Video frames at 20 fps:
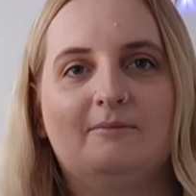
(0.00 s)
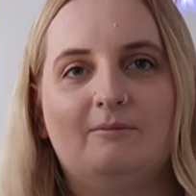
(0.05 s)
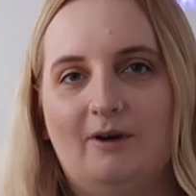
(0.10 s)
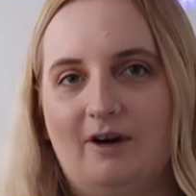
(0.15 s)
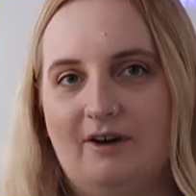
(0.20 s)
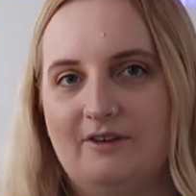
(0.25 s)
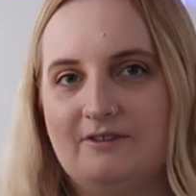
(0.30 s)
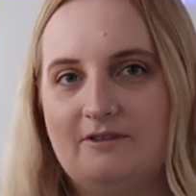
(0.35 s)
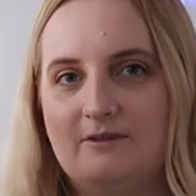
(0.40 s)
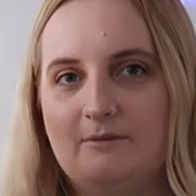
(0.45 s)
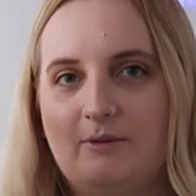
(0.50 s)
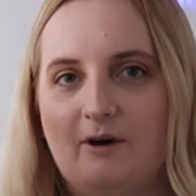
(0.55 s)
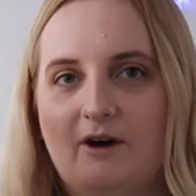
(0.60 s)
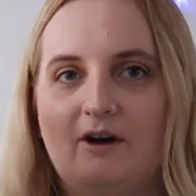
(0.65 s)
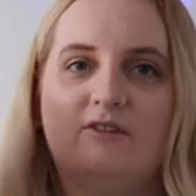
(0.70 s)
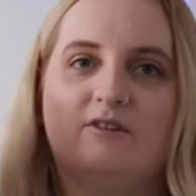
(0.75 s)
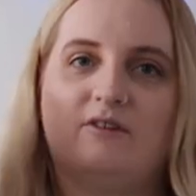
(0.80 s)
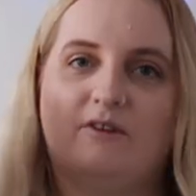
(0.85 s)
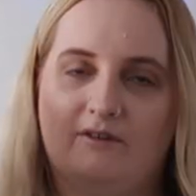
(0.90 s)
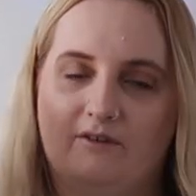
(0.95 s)
pardon the
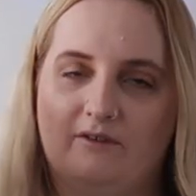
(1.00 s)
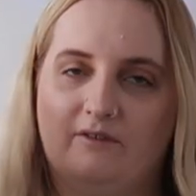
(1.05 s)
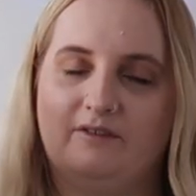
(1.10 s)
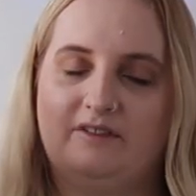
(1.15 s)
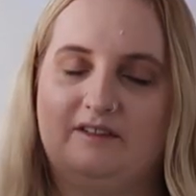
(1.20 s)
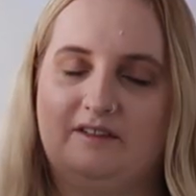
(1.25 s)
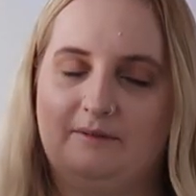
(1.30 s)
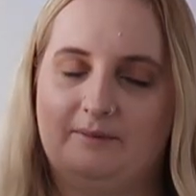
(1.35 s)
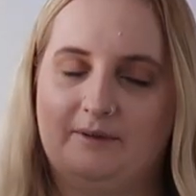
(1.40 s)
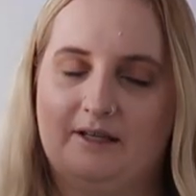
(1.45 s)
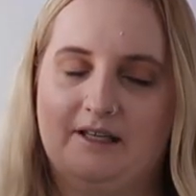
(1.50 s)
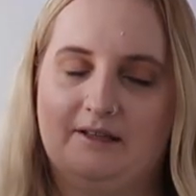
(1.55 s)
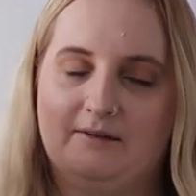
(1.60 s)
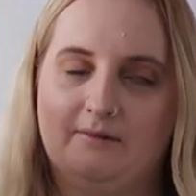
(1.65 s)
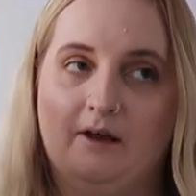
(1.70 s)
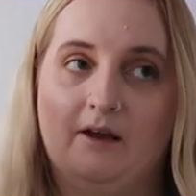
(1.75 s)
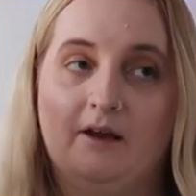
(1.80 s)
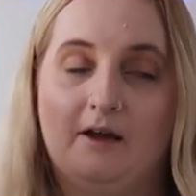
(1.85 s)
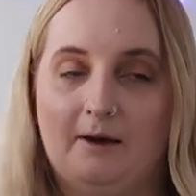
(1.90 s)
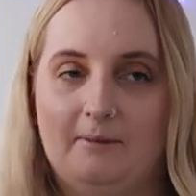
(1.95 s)
pun of obviously
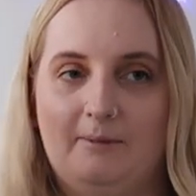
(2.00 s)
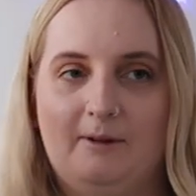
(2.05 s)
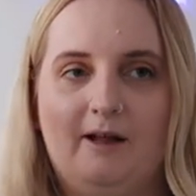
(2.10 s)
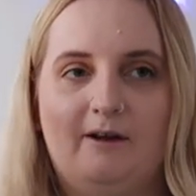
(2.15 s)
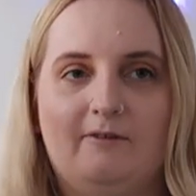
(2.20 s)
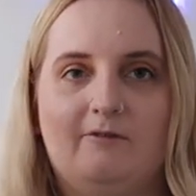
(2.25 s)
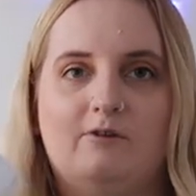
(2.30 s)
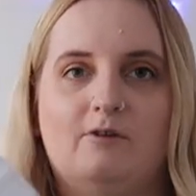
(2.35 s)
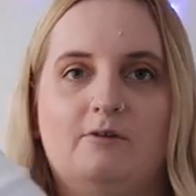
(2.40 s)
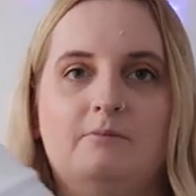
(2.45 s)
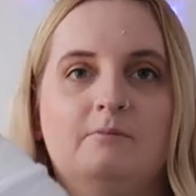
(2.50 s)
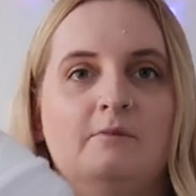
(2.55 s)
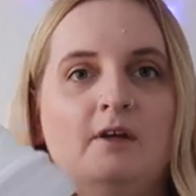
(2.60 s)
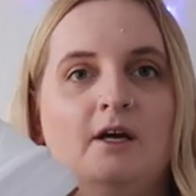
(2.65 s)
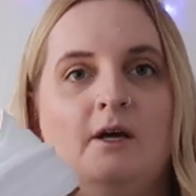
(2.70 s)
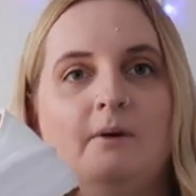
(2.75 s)
being a platform,